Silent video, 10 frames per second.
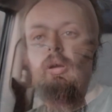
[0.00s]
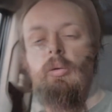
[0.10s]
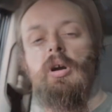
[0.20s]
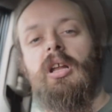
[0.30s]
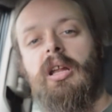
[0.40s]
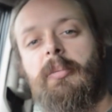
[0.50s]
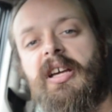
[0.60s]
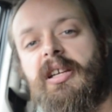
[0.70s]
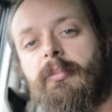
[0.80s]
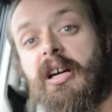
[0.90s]
Well, I
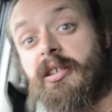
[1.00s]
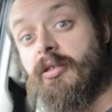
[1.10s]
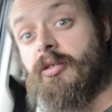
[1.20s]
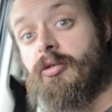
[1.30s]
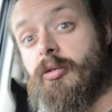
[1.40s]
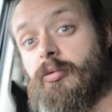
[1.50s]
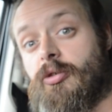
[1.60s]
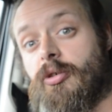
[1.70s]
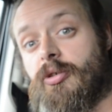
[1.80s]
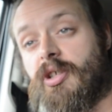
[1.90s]
made it back to the truck
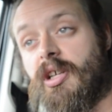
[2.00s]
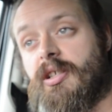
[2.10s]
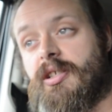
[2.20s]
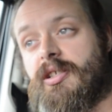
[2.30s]
just in